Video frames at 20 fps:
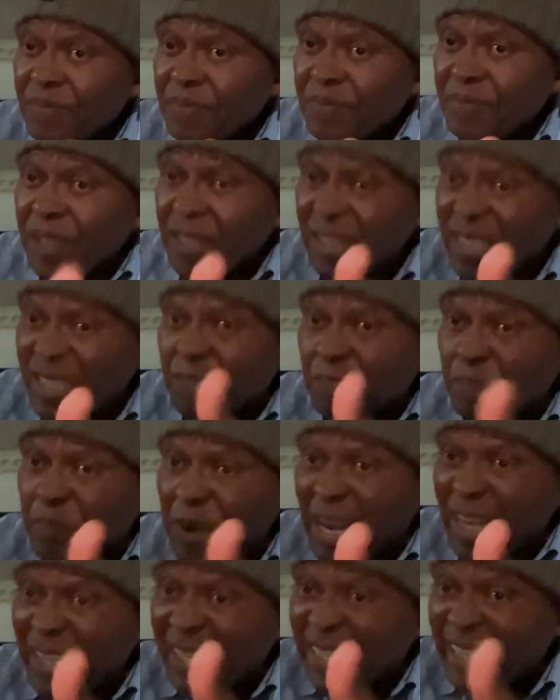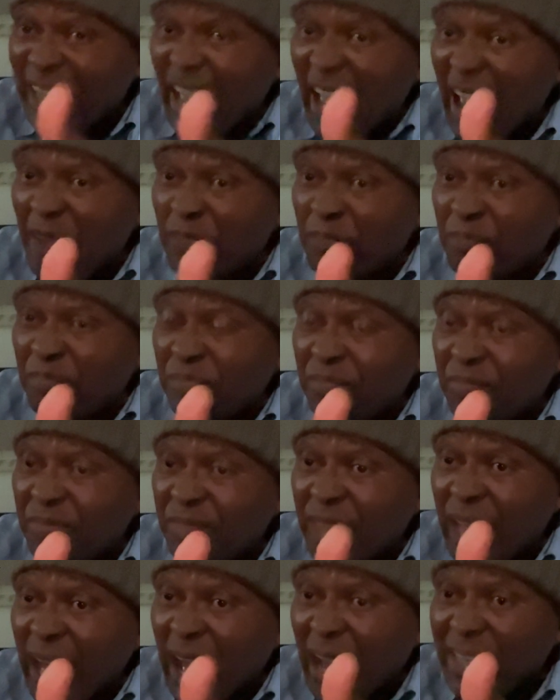That's the brainstem.
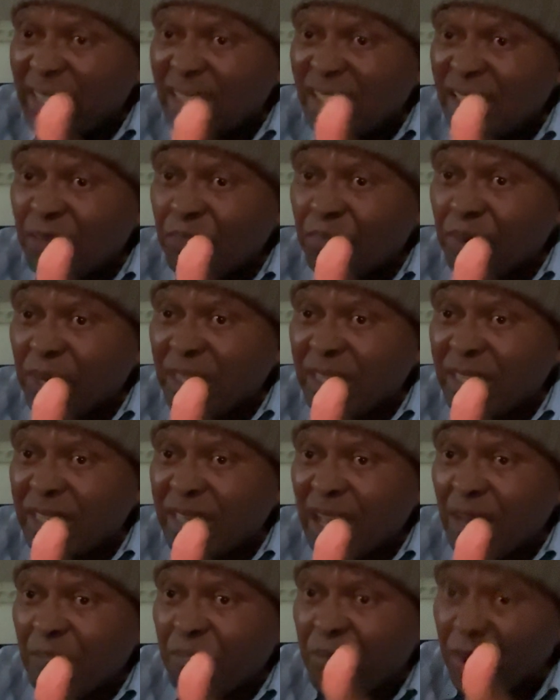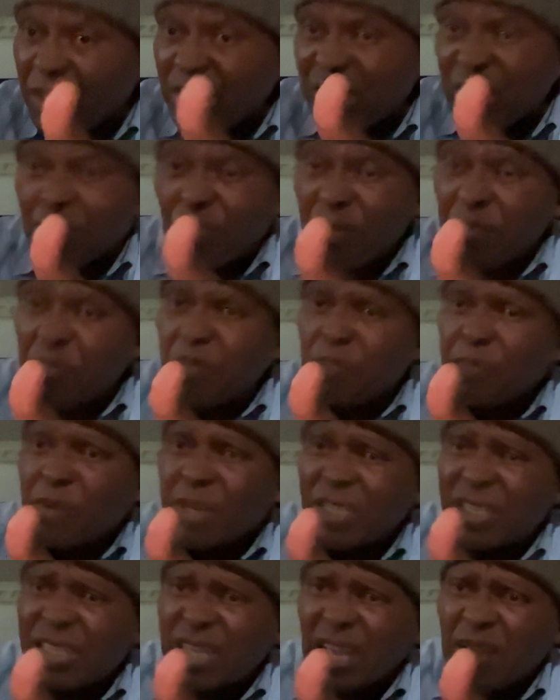That is the brainstem. Because remember,
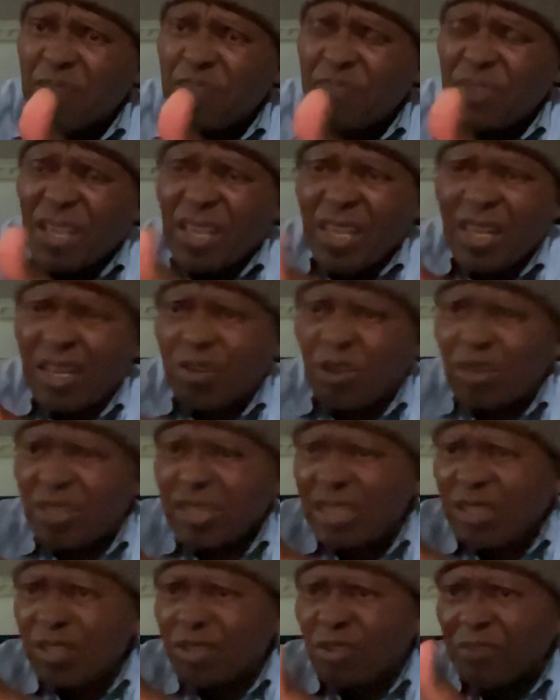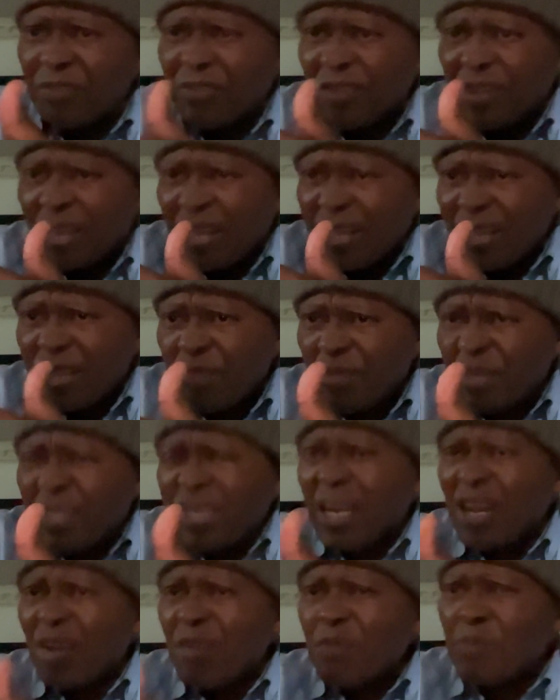brainstem, it consists of the
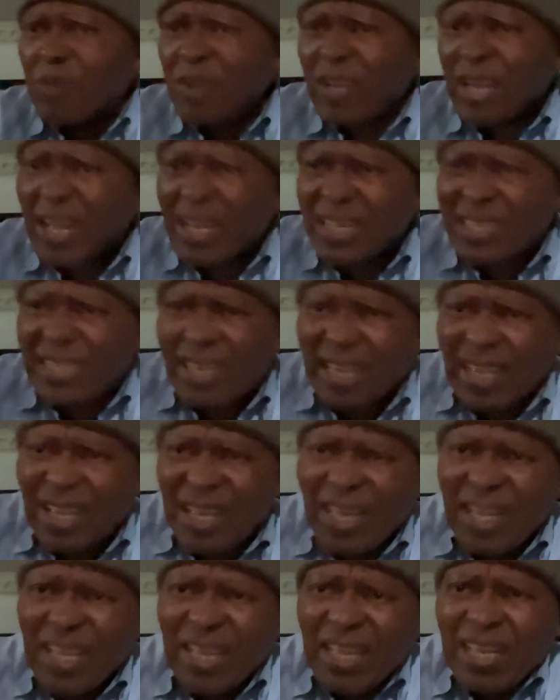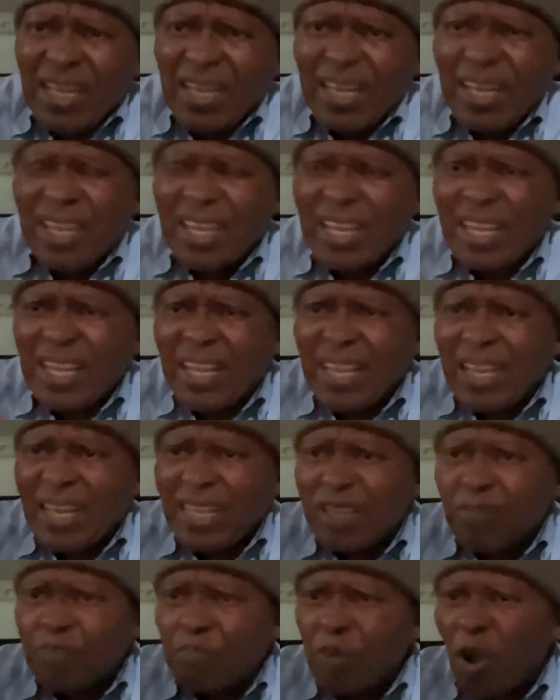medulla oblongata,
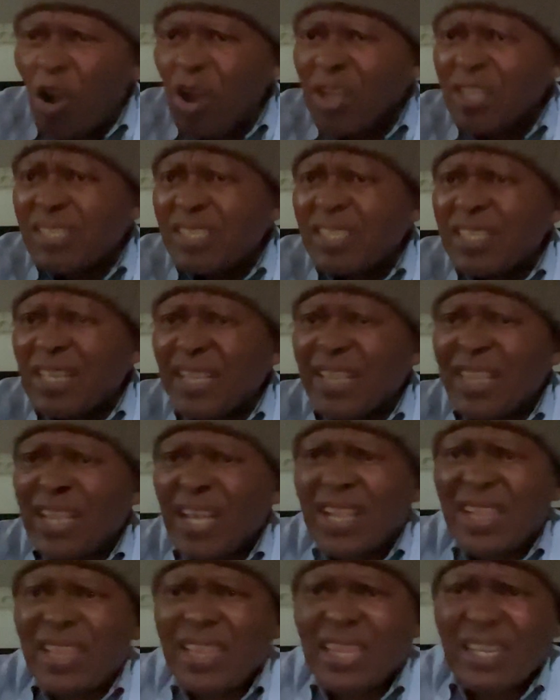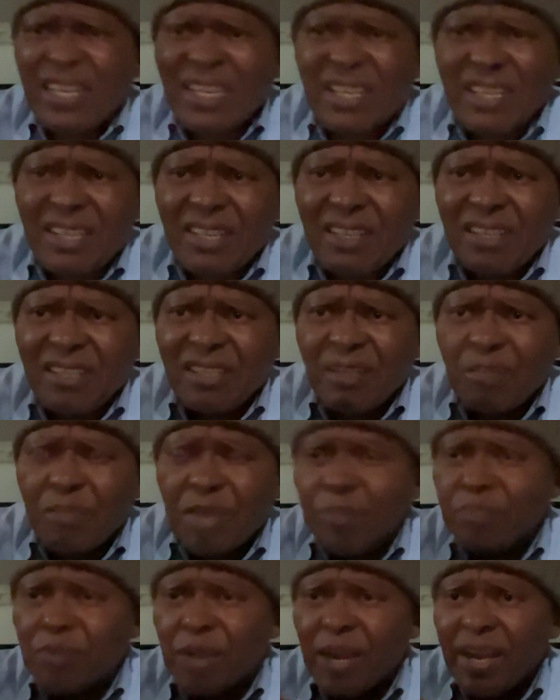the pons, and then the
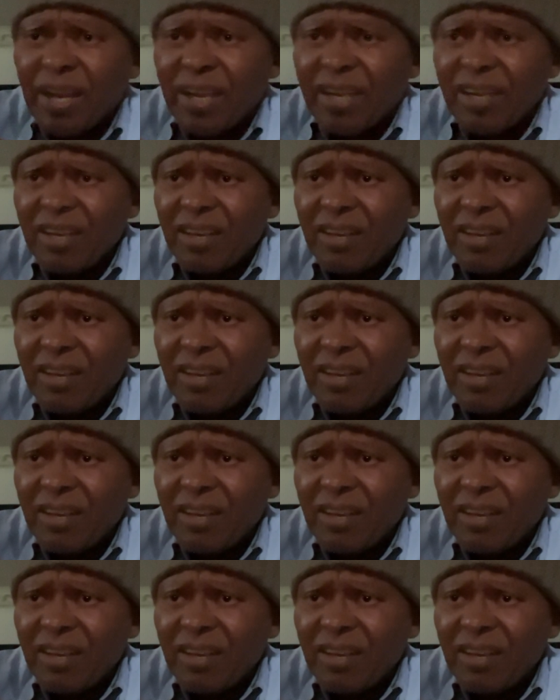midbrain.